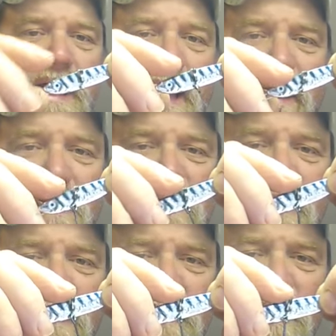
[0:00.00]
I can
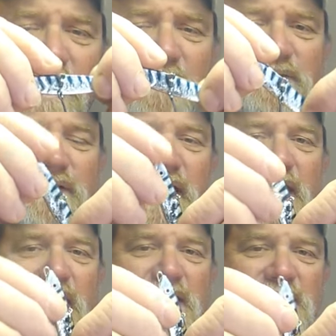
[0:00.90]
cut it off and
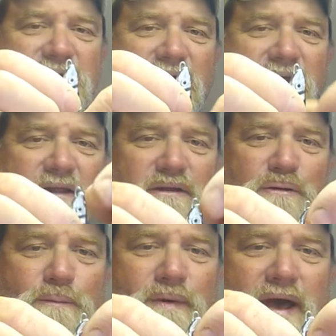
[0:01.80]
I can tie a
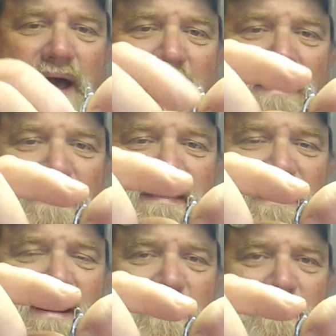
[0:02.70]
loop knot to
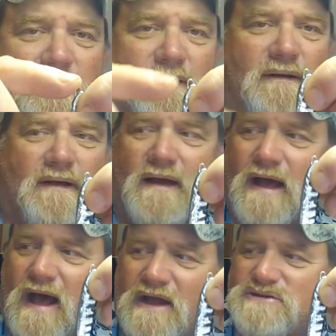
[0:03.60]
here.
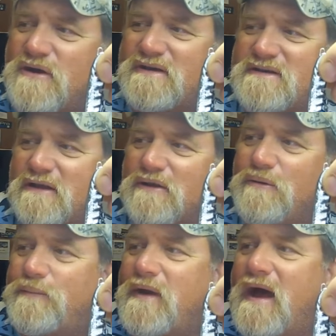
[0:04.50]
I trust a
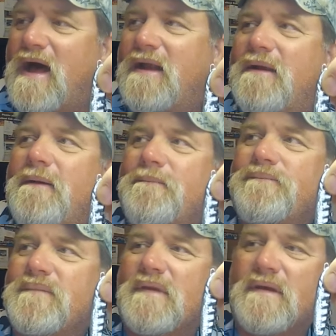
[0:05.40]
loop knot
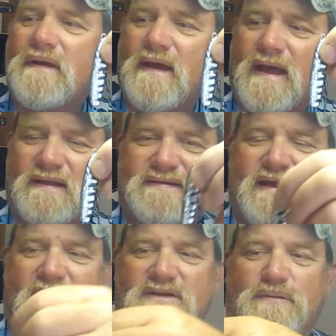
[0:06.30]
and
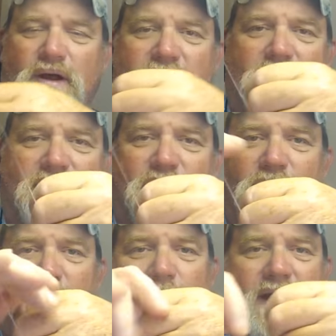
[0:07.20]
say 20 or
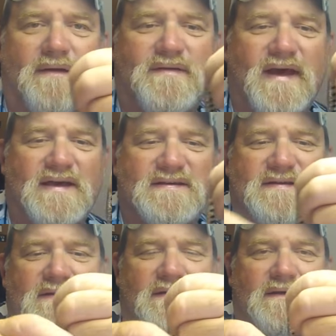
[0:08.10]
30 pound test
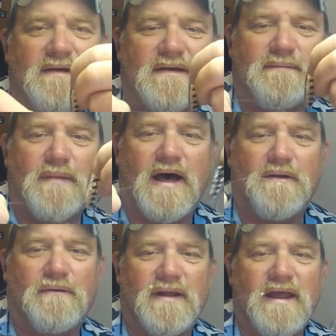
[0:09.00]

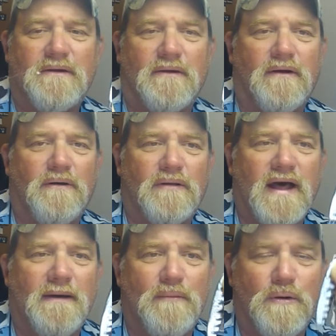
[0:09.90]
mono leader a whole
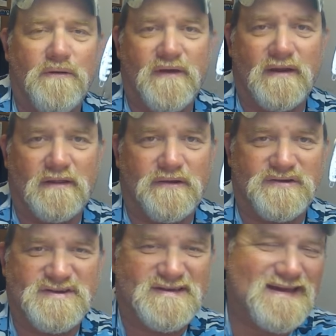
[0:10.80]
lot more than a little
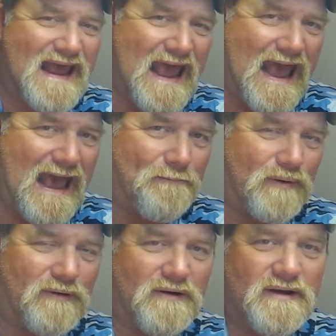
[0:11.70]
snap
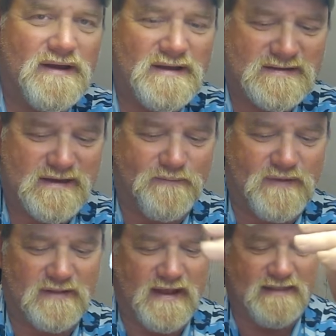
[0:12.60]
or something
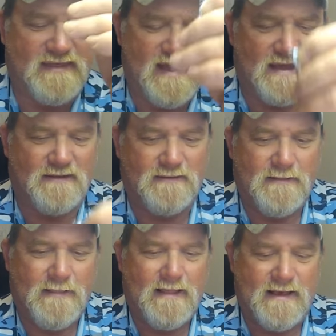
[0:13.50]
like that.
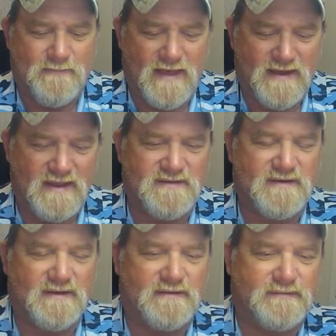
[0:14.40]
I'm not
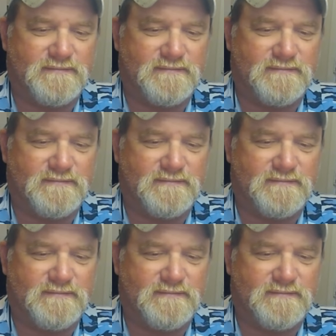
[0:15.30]
into